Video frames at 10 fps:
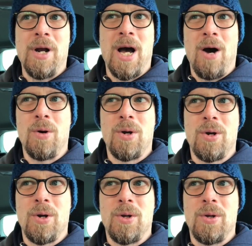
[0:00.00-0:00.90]
how
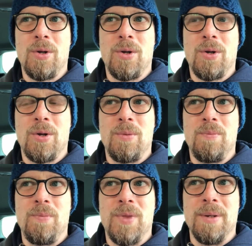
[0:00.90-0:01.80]

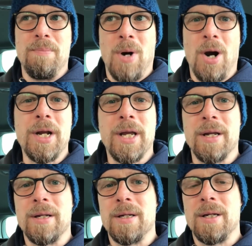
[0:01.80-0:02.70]
the
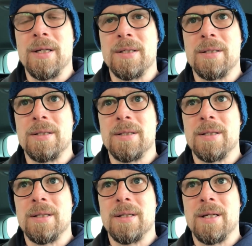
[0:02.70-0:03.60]
market is
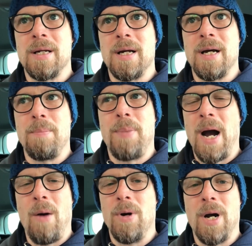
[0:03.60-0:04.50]
a
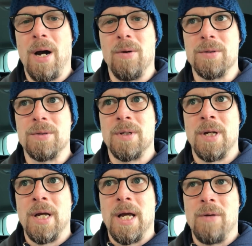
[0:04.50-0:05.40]
powerhouse.
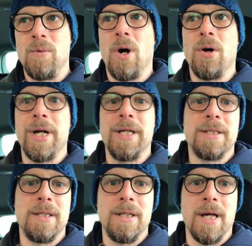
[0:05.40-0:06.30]
And we already
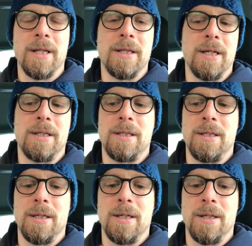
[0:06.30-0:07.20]
see that
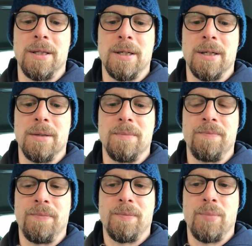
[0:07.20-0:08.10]
the
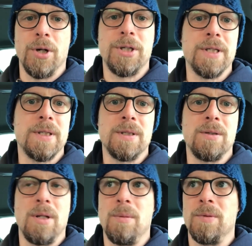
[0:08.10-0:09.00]
purchases
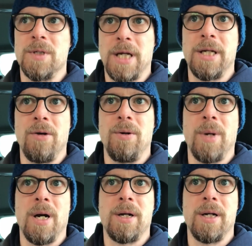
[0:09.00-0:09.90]
on the secondary
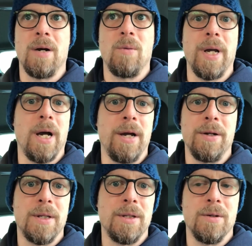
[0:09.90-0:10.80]
market are way
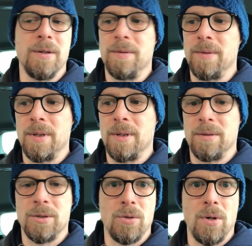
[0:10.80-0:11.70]
higher than
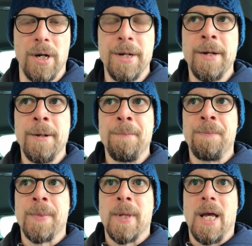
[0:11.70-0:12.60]
the store.
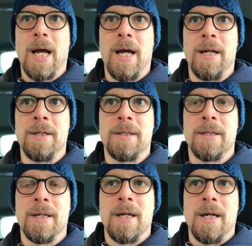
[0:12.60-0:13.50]
And
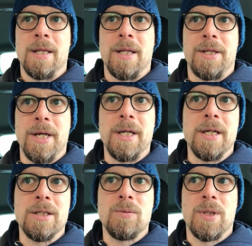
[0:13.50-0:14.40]
the thing
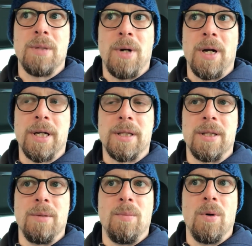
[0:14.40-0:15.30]
is with the market,
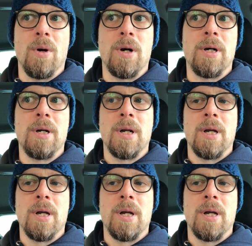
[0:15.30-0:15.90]
the more